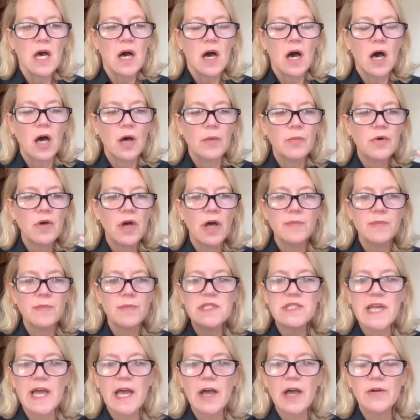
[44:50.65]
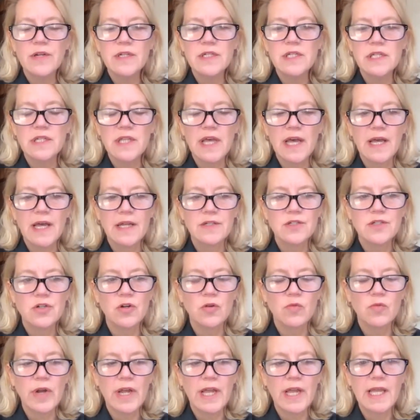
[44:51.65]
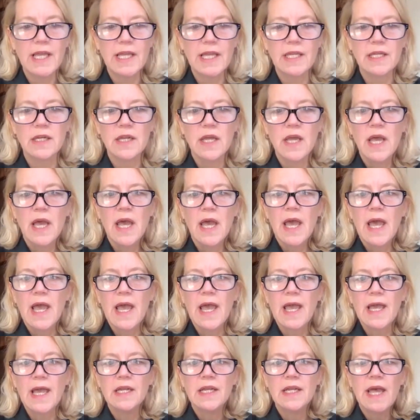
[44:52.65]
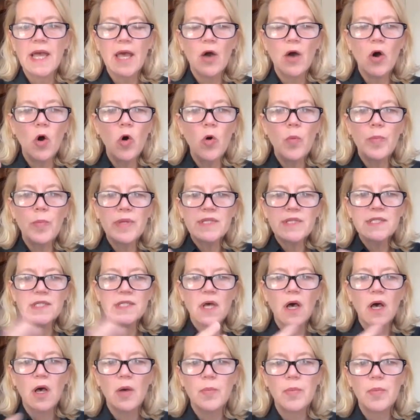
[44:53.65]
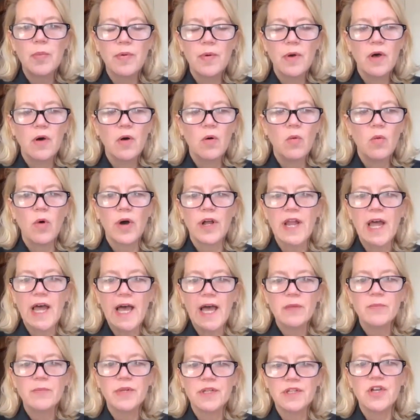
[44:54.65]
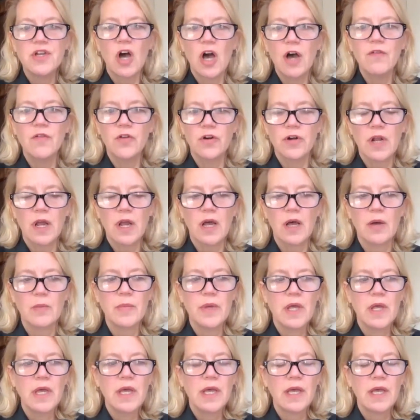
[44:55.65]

um, comes down into that terrain and opens up what had been covered up,